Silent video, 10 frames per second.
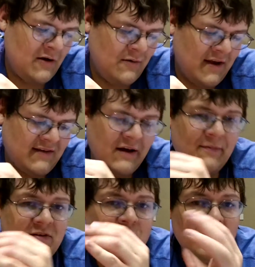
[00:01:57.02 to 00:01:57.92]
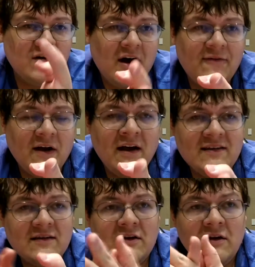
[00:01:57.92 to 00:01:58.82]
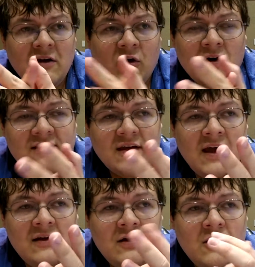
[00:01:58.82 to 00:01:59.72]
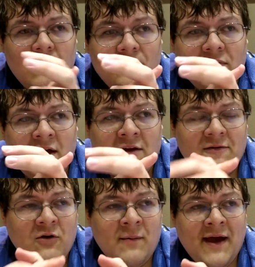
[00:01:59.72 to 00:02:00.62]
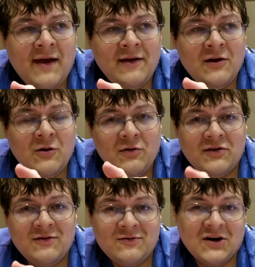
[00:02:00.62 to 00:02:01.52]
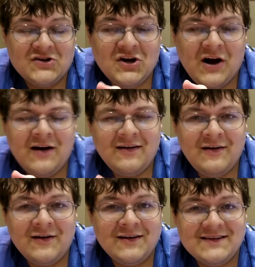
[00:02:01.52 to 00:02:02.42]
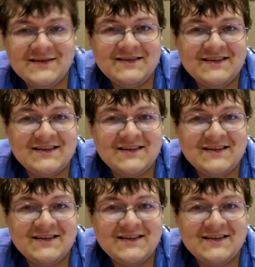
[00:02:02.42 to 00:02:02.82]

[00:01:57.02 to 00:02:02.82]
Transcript: Next up is Volt Sarcophagus. Once again, in a format, with Crush Card, you can just